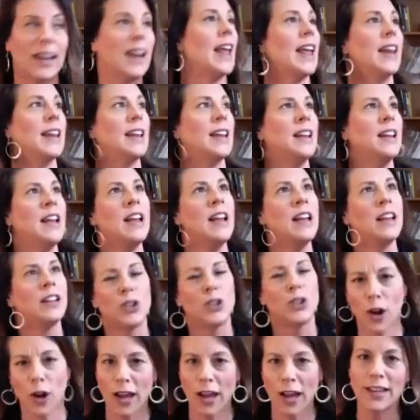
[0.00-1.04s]
And it
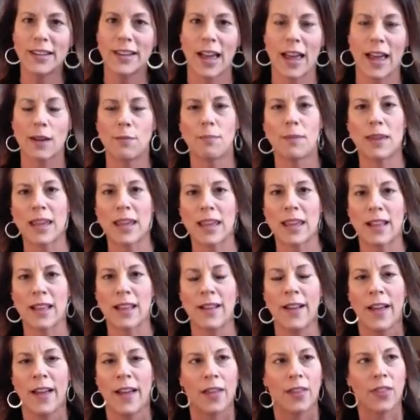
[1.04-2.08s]
dawned on me
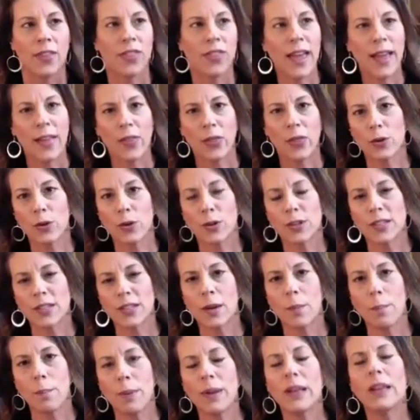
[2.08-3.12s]
that there's an
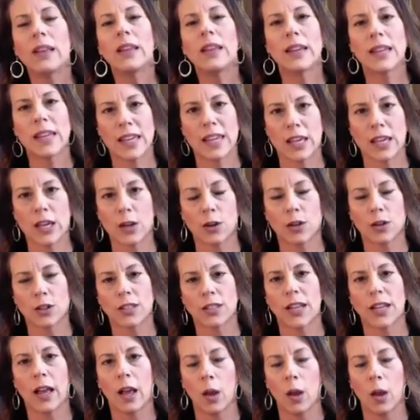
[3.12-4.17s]
ability here
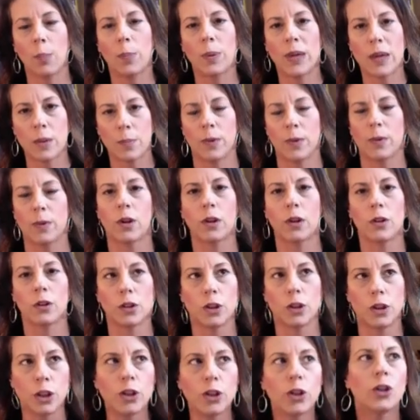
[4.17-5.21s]
to help people
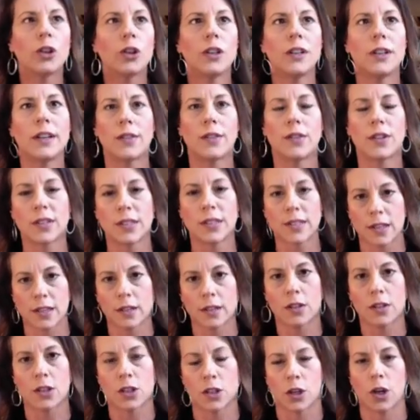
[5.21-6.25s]
learn the
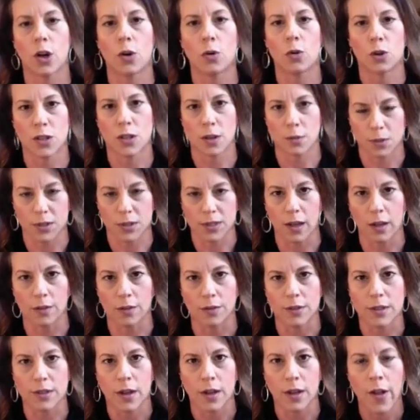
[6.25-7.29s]
skills to coach
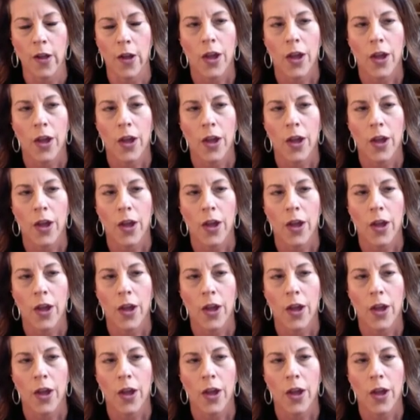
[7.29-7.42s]
themselves.